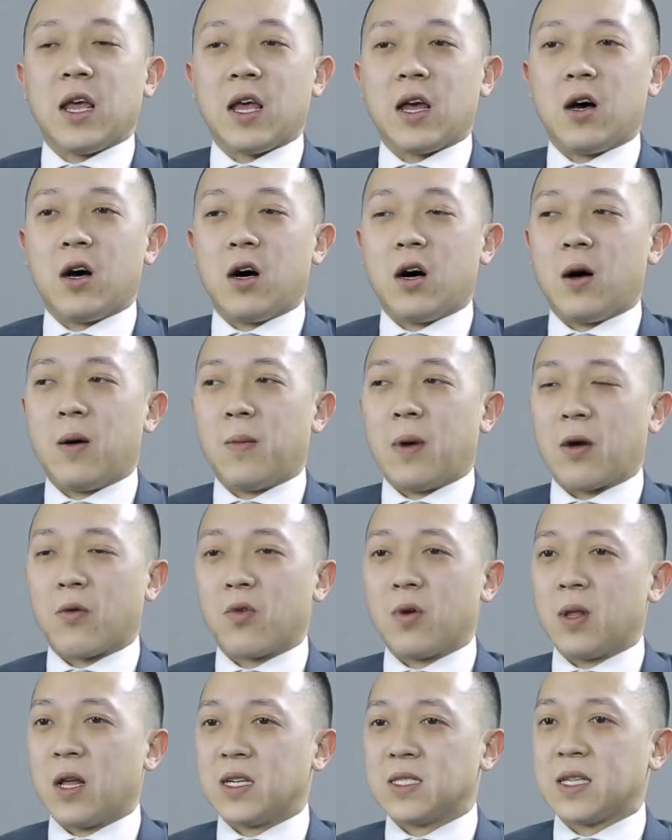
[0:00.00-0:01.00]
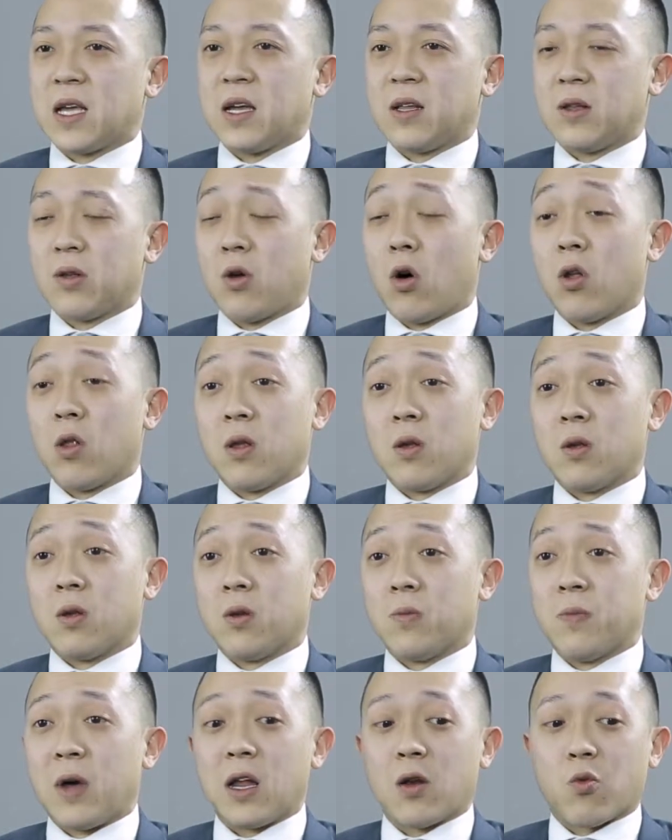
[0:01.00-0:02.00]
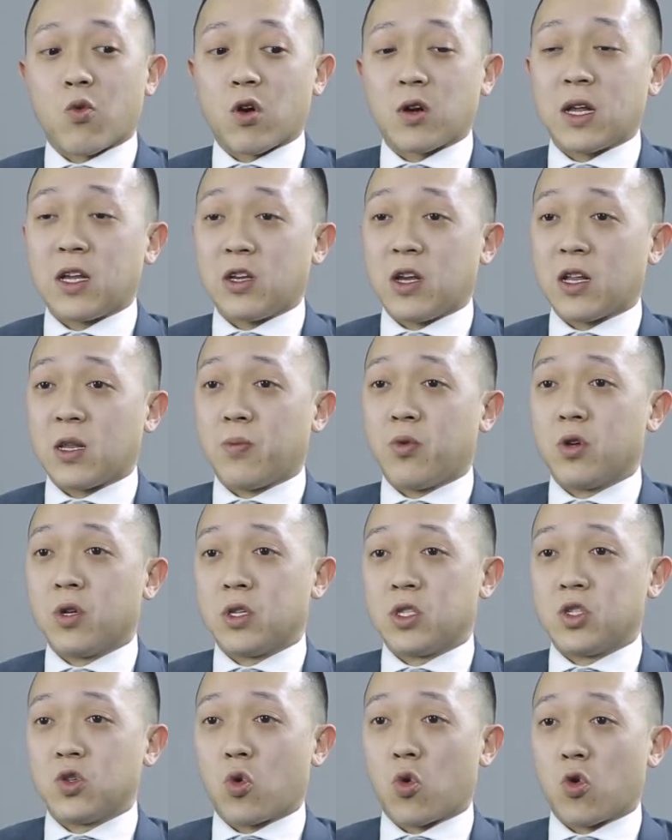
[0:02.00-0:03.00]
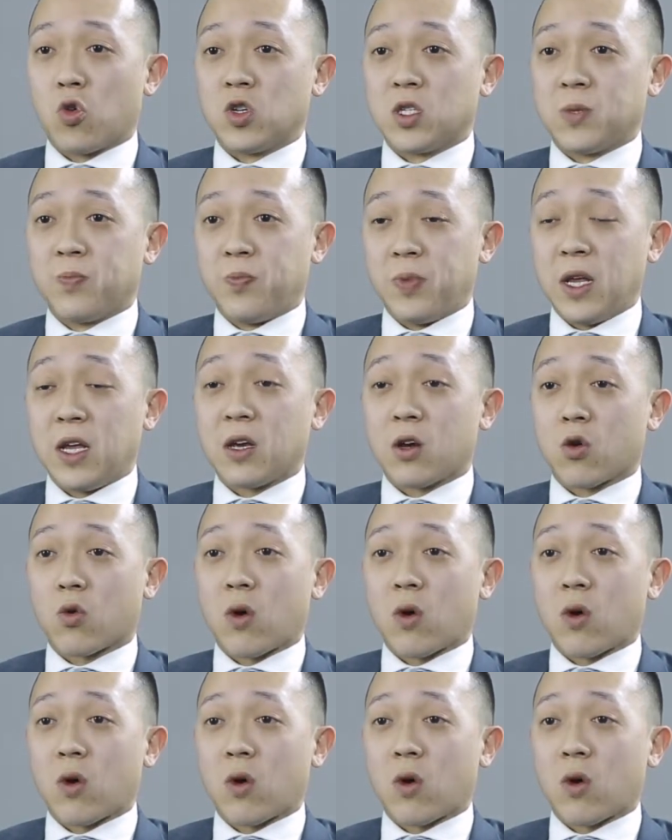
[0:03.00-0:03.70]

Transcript: I realized that all the amount of work that you had to put in towards being a